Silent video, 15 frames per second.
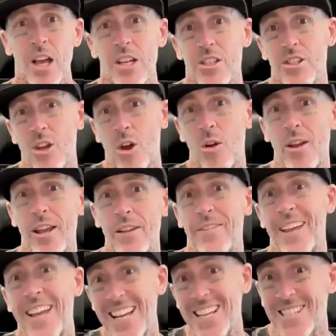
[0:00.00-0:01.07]
So if
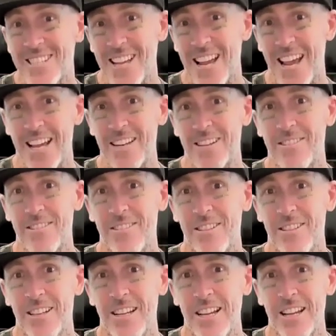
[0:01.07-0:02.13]
he said
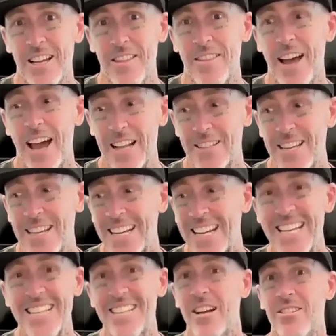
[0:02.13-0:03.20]
that
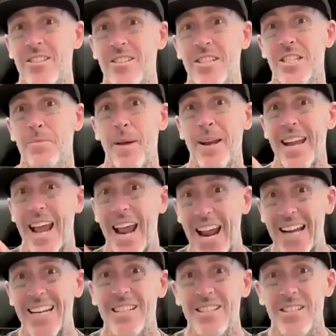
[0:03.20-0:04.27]
he doesn't spend
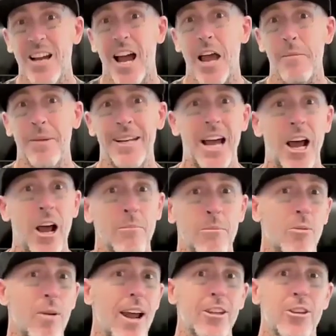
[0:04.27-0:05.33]
any time and now
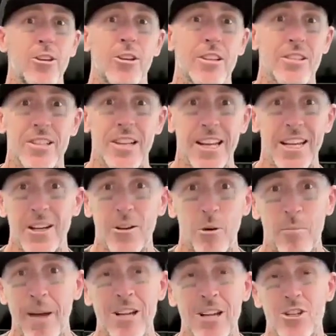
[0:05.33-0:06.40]
miraculously or
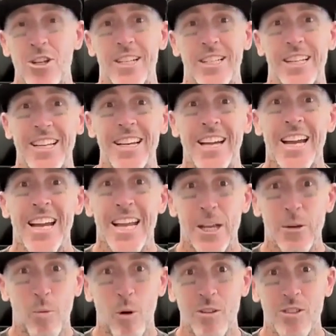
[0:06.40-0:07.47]
magically
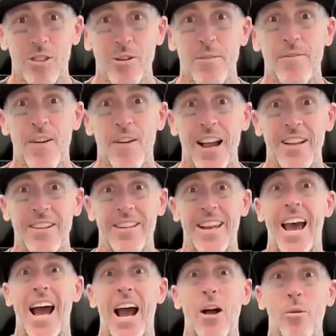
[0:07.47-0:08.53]
he wants to find
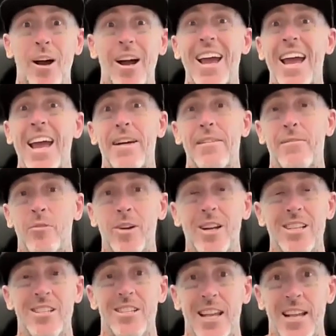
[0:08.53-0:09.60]
an hour
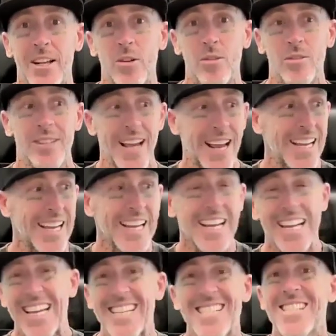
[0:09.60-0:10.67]
every single day,
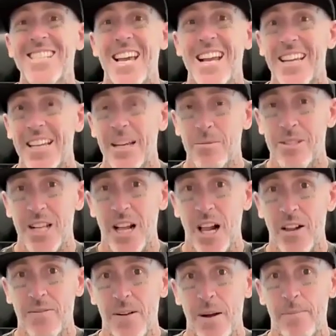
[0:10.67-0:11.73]
he's setting
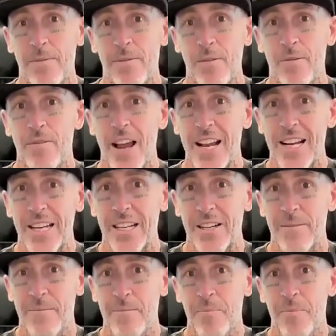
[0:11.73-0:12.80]
himself up for failure.